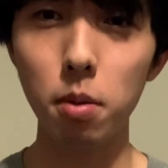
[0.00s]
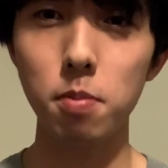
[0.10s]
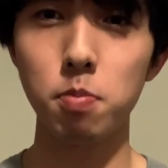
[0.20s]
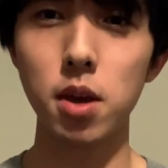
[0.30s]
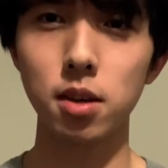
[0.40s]

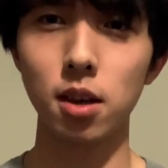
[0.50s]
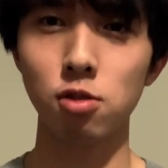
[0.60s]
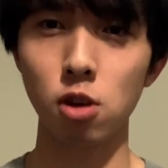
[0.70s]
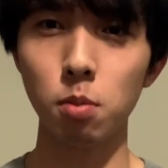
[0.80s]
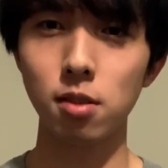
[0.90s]
being
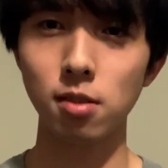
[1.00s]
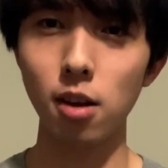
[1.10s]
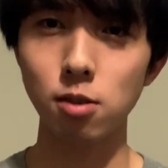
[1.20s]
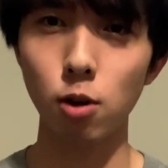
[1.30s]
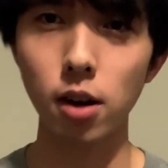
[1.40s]
extremely
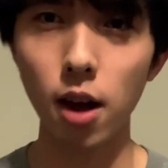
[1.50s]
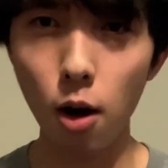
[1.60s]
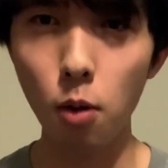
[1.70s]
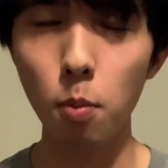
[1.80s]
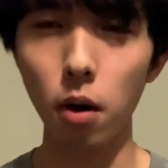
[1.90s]
sus right
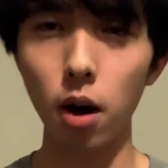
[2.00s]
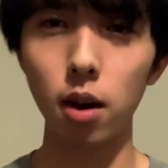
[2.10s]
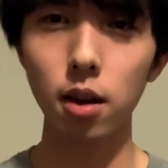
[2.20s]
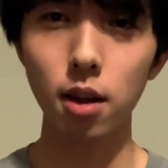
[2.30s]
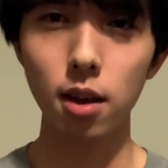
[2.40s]
now,
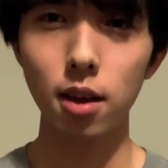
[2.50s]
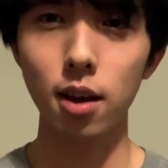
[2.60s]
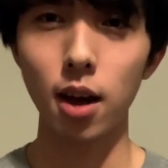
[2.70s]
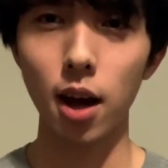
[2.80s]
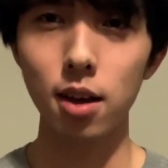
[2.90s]
but
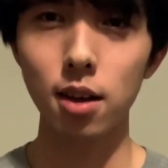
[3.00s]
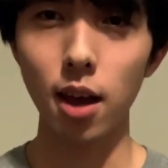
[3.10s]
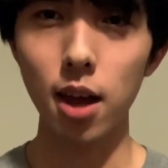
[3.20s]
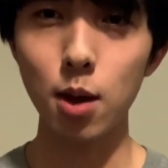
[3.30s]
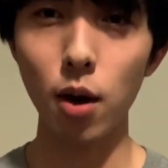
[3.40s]

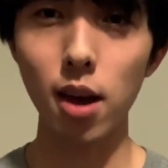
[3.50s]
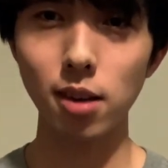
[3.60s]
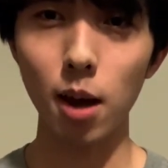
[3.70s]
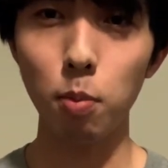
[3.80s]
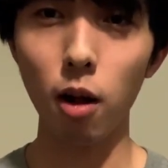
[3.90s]
Anyways,
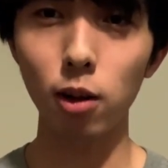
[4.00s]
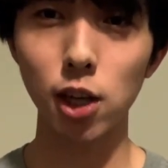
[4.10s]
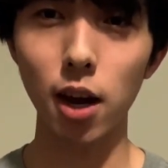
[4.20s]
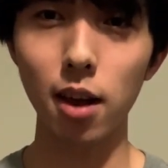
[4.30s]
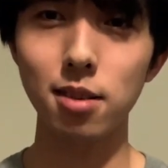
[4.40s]
I
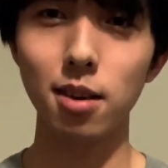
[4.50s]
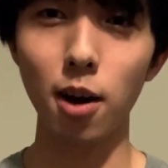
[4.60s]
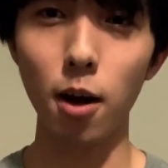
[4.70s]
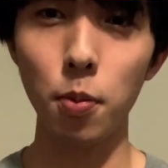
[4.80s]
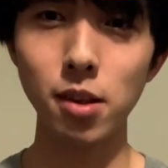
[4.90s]
apologize.
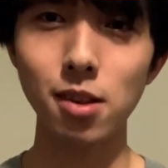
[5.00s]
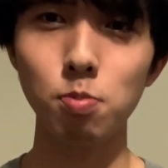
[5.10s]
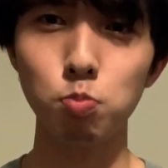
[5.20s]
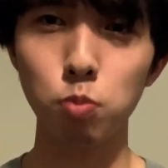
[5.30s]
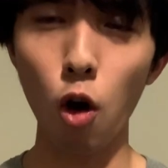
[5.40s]
Uh, this is
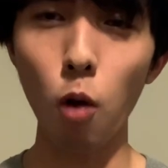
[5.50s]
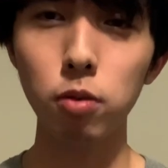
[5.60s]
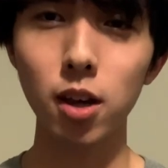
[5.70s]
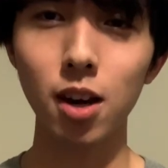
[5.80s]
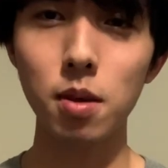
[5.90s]
hopefully
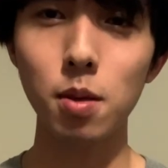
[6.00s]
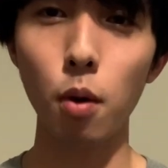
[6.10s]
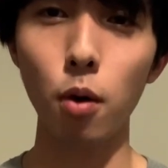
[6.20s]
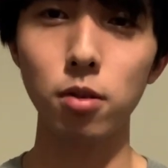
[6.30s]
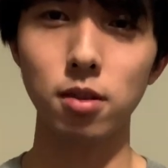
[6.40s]
going to be the
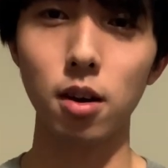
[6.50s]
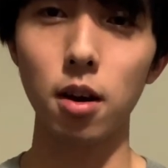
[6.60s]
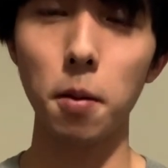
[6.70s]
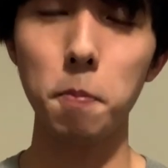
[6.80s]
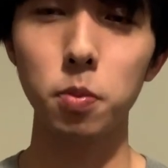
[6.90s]
most
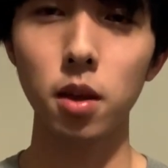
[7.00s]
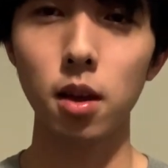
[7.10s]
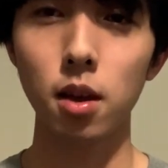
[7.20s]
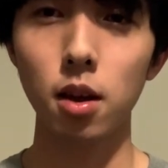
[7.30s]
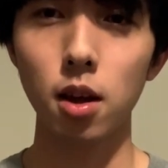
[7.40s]
uh,
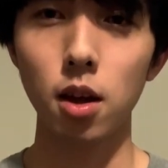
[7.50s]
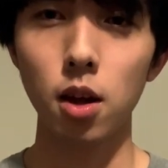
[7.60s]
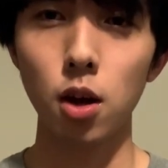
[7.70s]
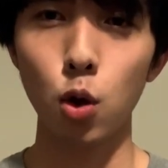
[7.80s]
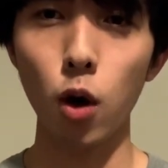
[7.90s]

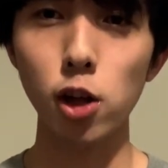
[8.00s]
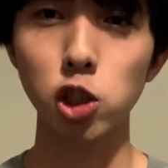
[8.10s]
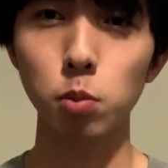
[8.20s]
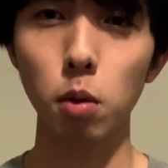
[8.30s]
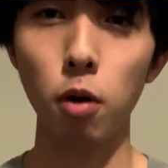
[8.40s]

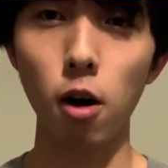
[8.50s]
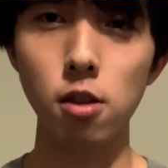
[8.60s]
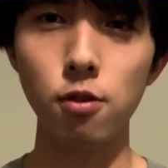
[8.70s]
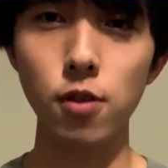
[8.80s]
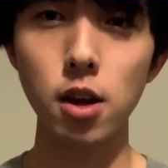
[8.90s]
questionable part of the
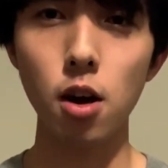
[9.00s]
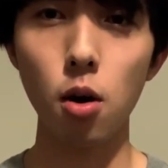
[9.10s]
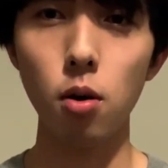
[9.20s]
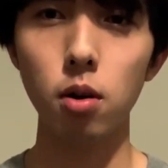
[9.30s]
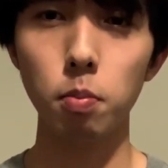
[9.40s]
video.
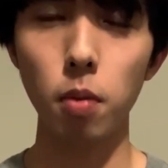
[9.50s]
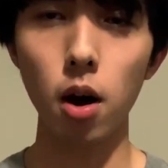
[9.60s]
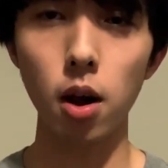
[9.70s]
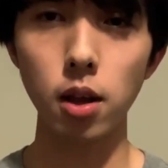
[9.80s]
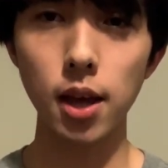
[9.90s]

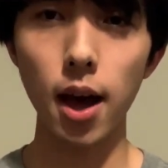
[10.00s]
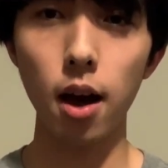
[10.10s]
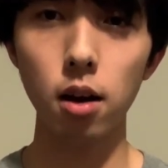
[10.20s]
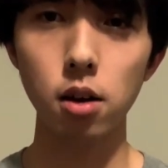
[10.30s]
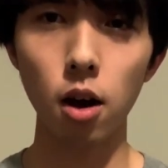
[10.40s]
But
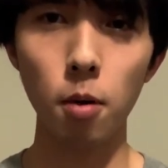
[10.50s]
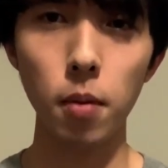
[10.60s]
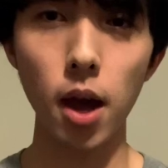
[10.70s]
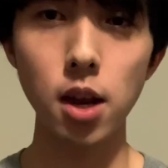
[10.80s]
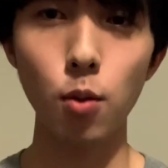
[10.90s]
yeah, um,
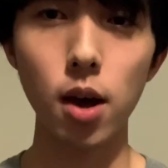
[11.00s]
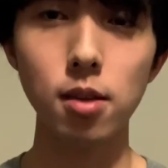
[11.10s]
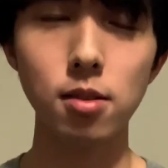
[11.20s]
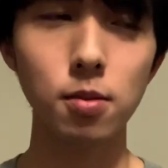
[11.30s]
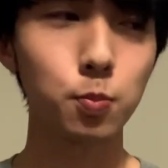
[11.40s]

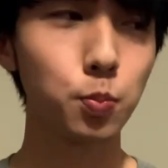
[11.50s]
anyways,